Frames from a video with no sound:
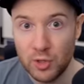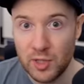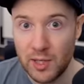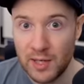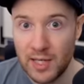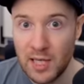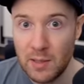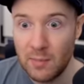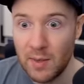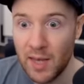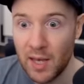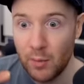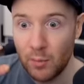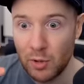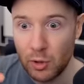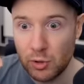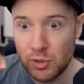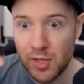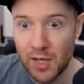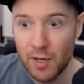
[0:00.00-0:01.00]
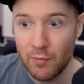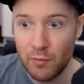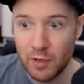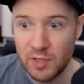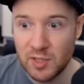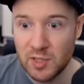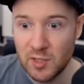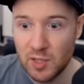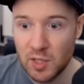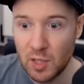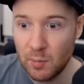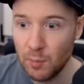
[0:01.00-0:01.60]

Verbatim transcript: I keep getting with those late runs into the